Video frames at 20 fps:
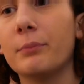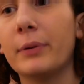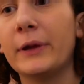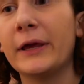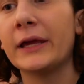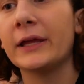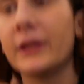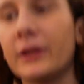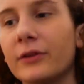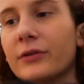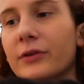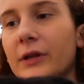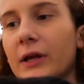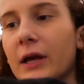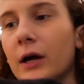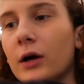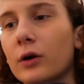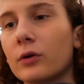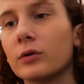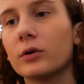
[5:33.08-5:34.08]
pens
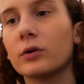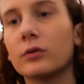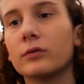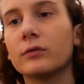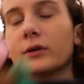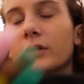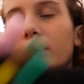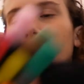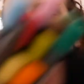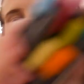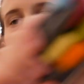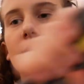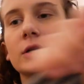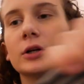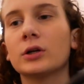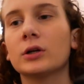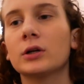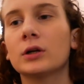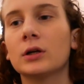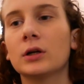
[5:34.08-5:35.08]
out over
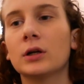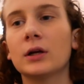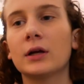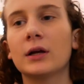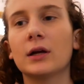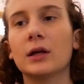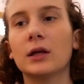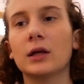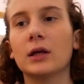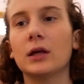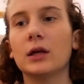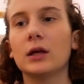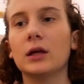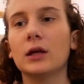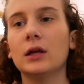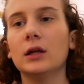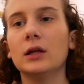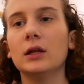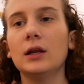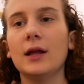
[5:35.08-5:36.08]
here
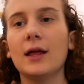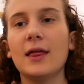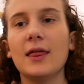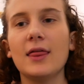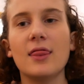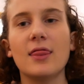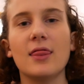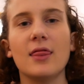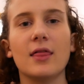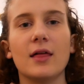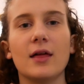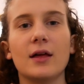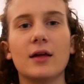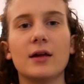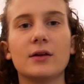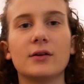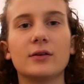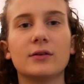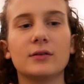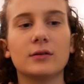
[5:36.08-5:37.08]
in this.
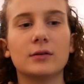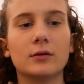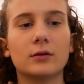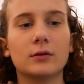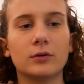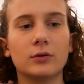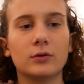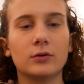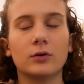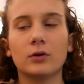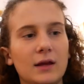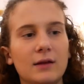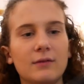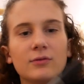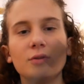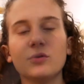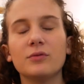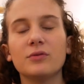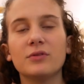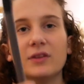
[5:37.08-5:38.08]
Even
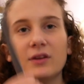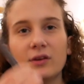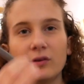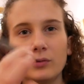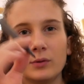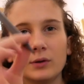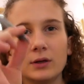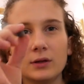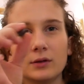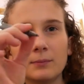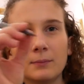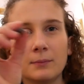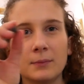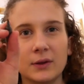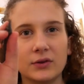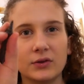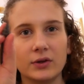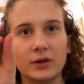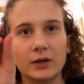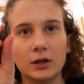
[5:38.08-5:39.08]
though this one is
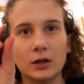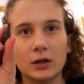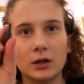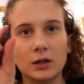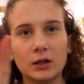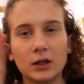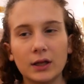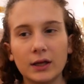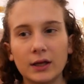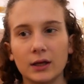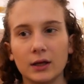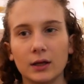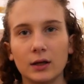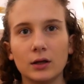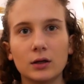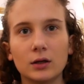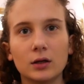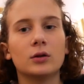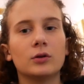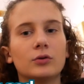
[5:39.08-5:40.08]
missing a lid
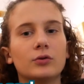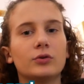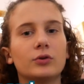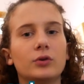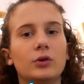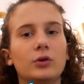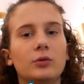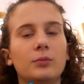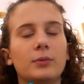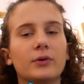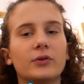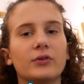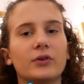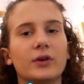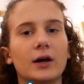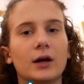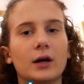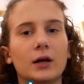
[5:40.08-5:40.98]
super sad.